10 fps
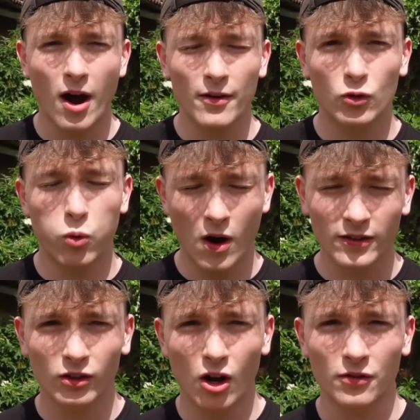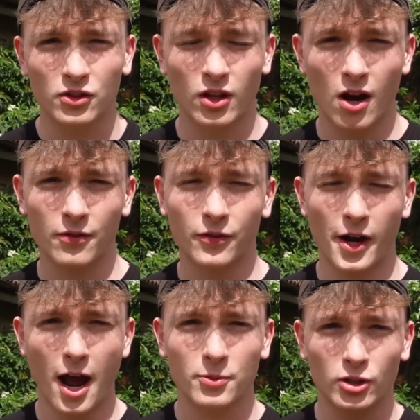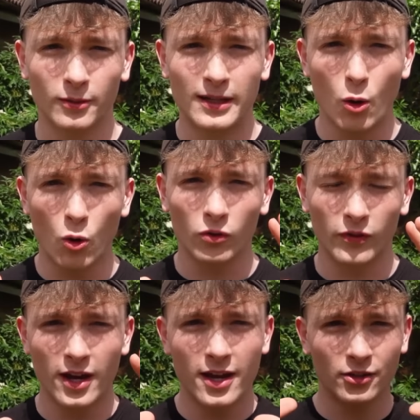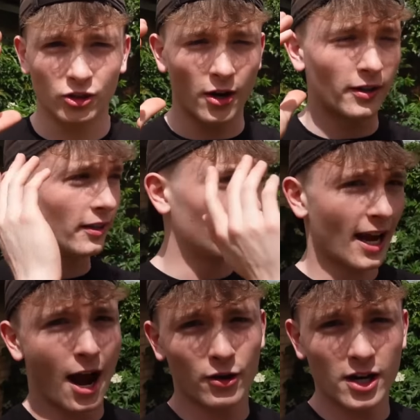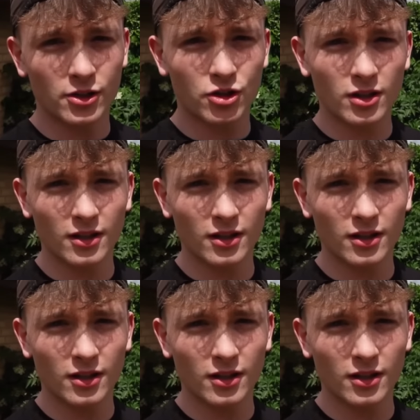I have quite a lot of stuff, and absolutely all of it is going in the garage.